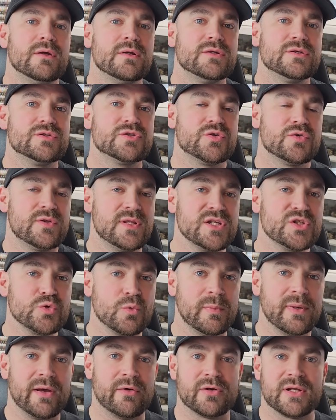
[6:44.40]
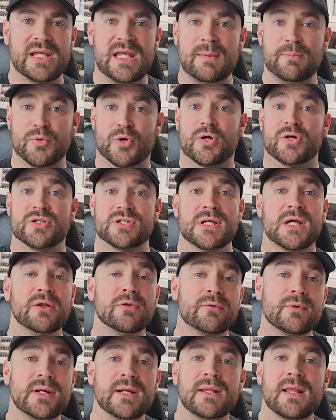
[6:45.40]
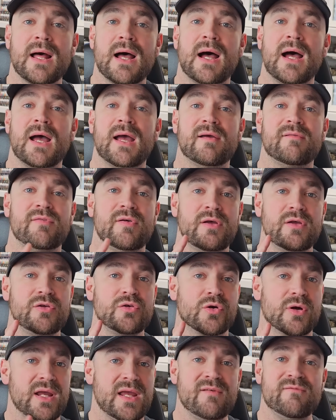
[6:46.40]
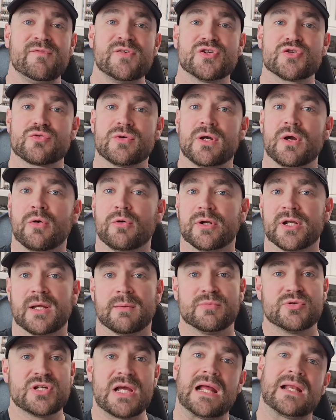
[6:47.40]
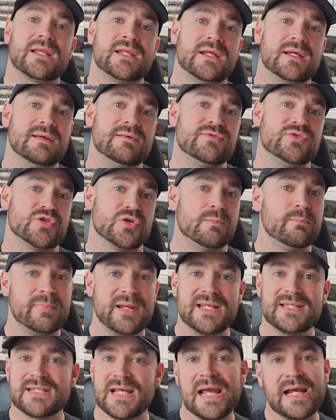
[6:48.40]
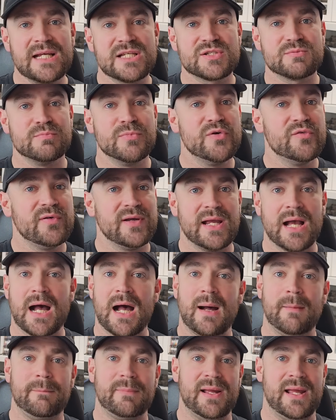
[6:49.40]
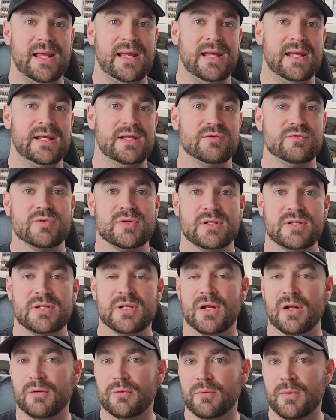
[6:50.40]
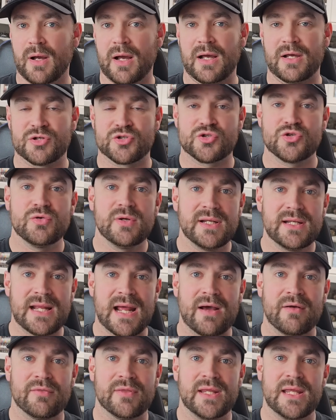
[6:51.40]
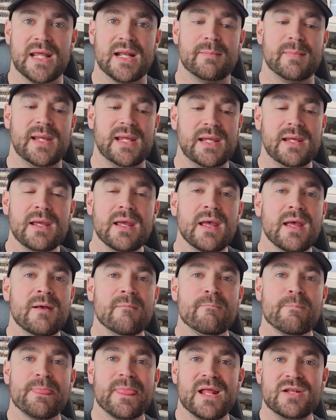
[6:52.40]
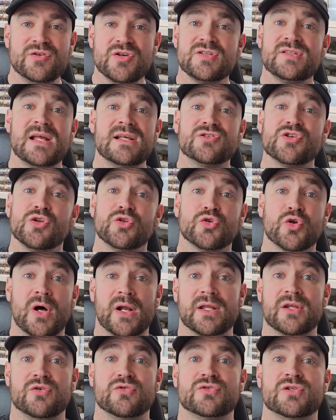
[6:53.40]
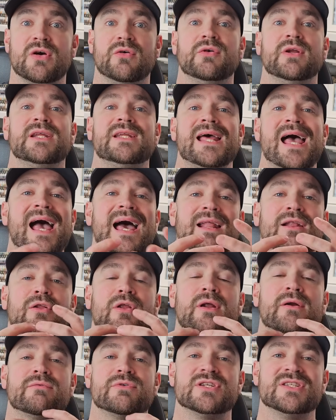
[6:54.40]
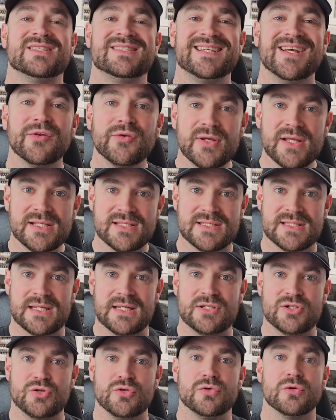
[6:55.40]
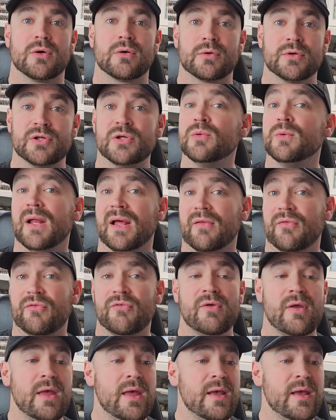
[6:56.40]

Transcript: So this will be able to keep your artillery alive, your infantry holding objectives, your big tanks moving up and shooting down the enemy, and just has a lot of utility to add a lot of resiliency to your units.